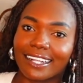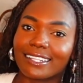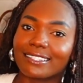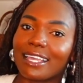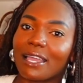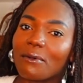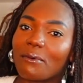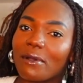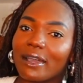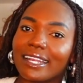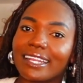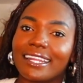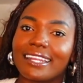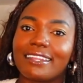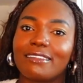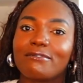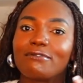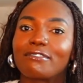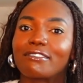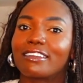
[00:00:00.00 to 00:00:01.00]
because I wanted
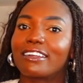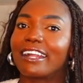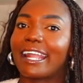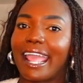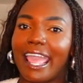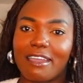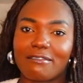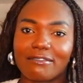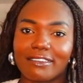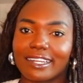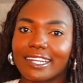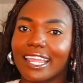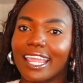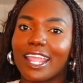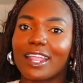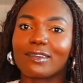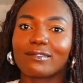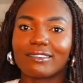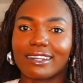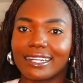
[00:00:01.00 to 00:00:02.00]
it for
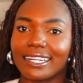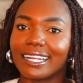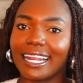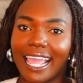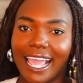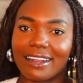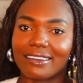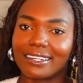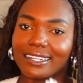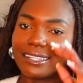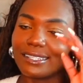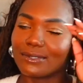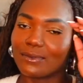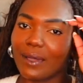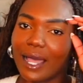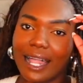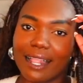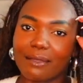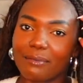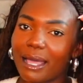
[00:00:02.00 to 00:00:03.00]
everyday running errands
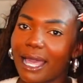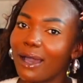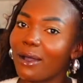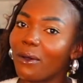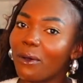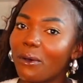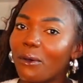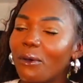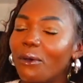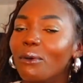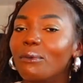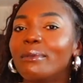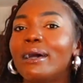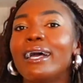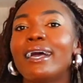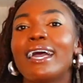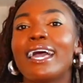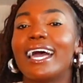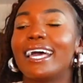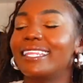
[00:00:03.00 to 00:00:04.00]
while I'm at home.
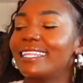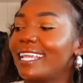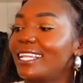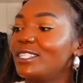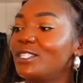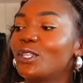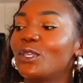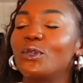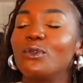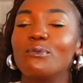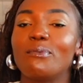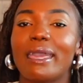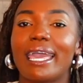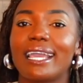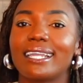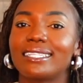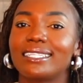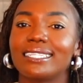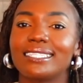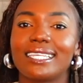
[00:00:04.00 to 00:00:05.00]
A nice cute
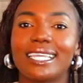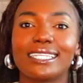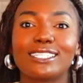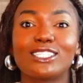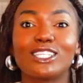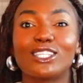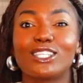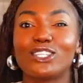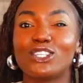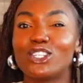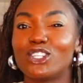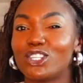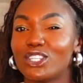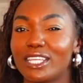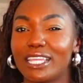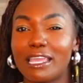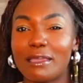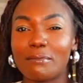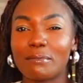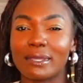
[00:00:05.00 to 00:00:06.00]
bag to take to the
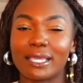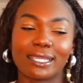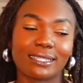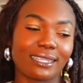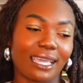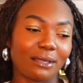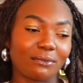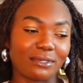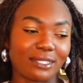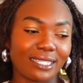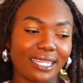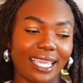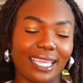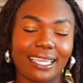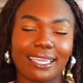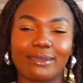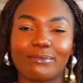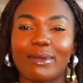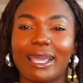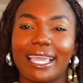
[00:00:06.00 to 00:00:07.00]
gym, because I was
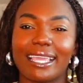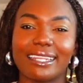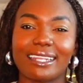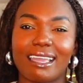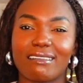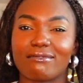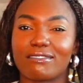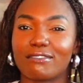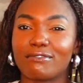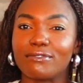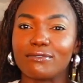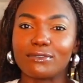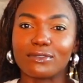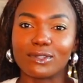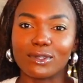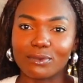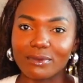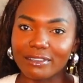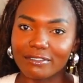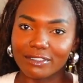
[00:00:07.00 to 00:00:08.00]
taking my Never Fool
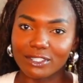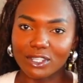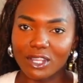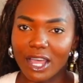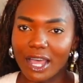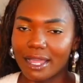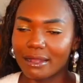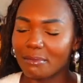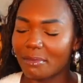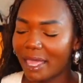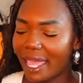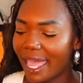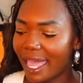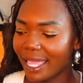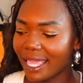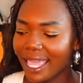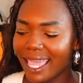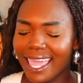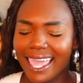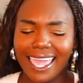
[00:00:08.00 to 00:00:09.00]
Louis Vuitton
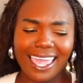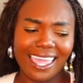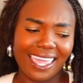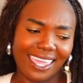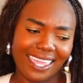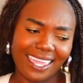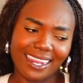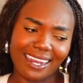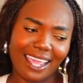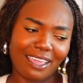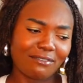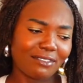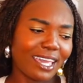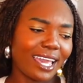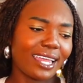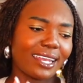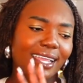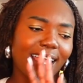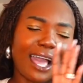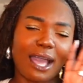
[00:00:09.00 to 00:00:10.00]
bag, and I've
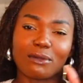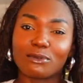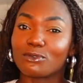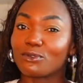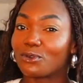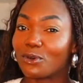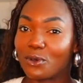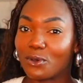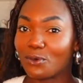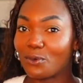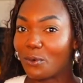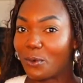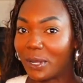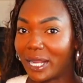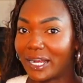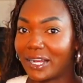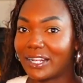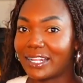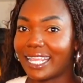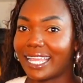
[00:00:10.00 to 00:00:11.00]
kind of outgrown
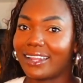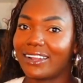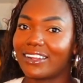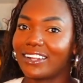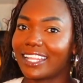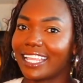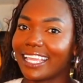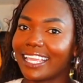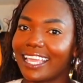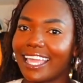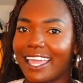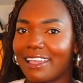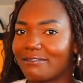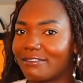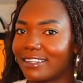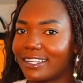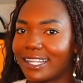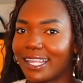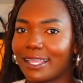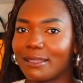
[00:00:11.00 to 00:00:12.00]
wearing that on like an
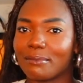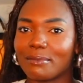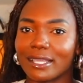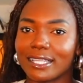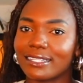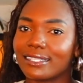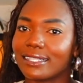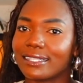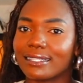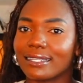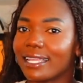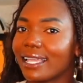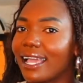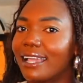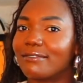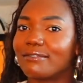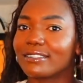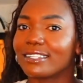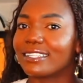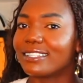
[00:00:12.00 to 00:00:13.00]
everyday basis. Like,
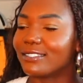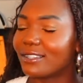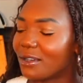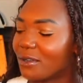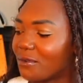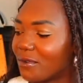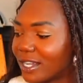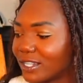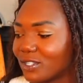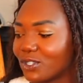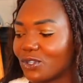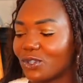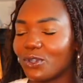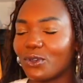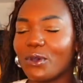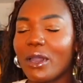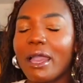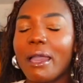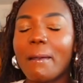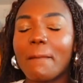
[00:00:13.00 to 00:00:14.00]
I really don't want
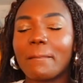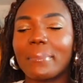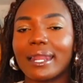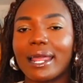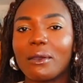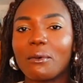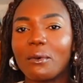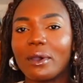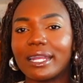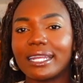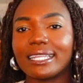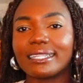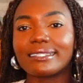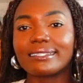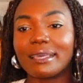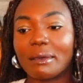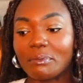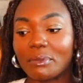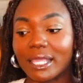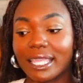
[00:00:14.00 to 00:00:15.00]
to, but I wanted
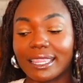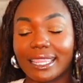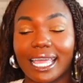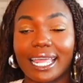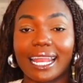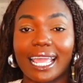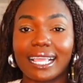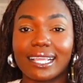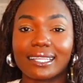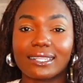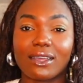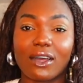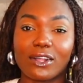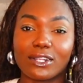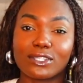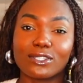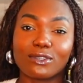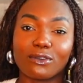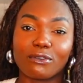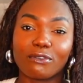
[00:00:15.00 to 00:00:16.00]
something that I could
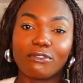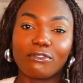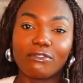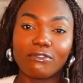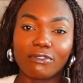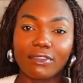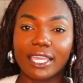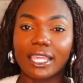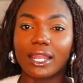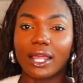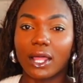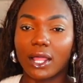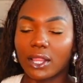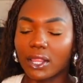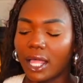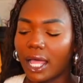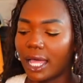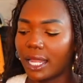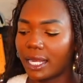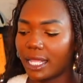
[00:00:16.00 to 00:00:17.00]
also fit a
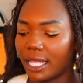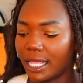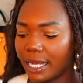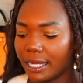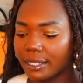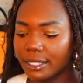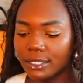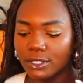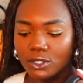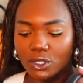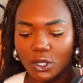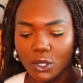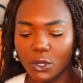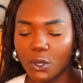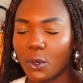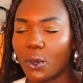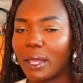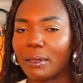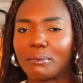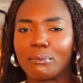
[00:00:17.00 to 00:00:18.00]
lot in.
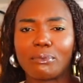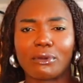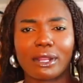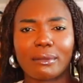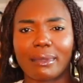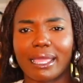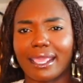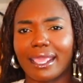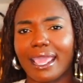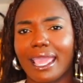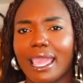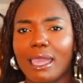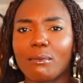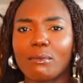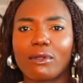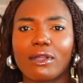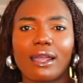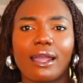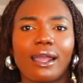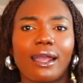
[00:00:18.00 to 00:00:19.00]
So I bring my
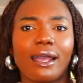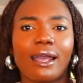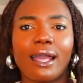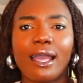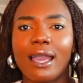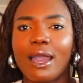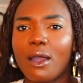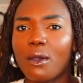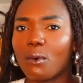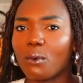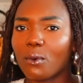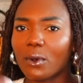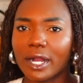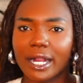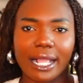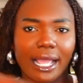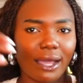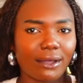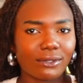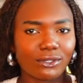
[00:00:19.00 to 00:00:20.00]
camera,
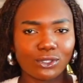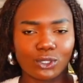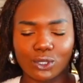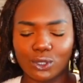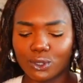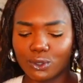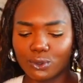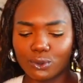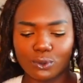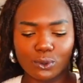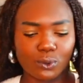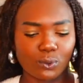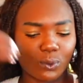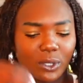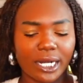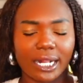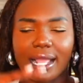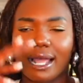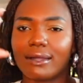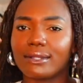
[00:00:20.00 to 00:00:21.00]
workout shoes,
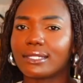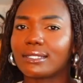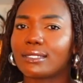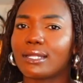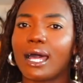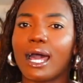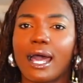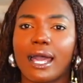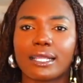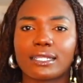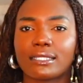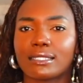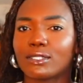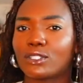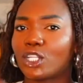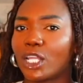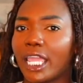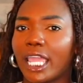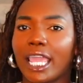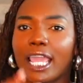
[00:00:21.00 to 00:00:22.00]
workout socks,
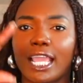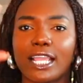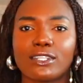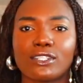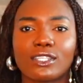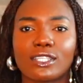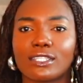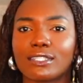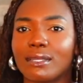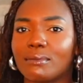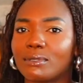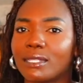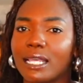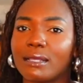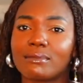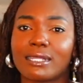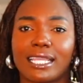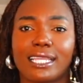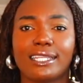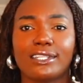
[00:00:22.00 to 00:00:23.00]
change, because
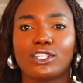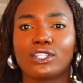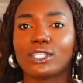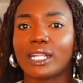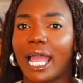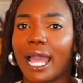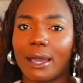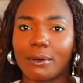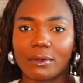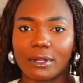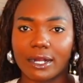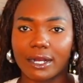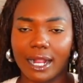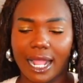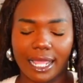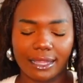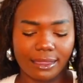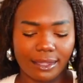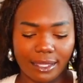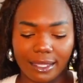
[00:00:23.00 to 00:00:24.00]
sometimes I can shower
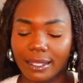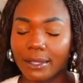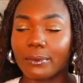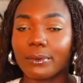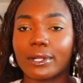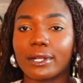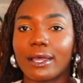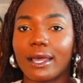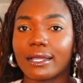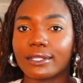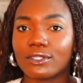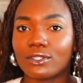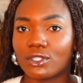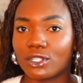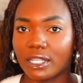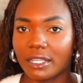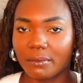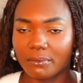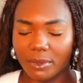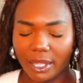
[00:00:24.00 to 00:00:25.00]
at the Equinox
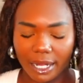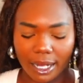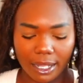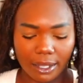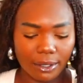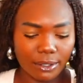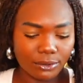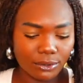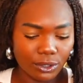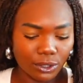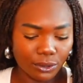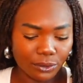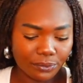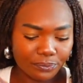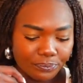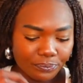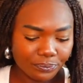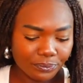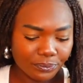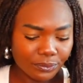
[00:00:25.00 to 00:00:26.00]
gym that I go
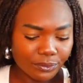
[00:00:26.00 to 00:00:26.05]
to.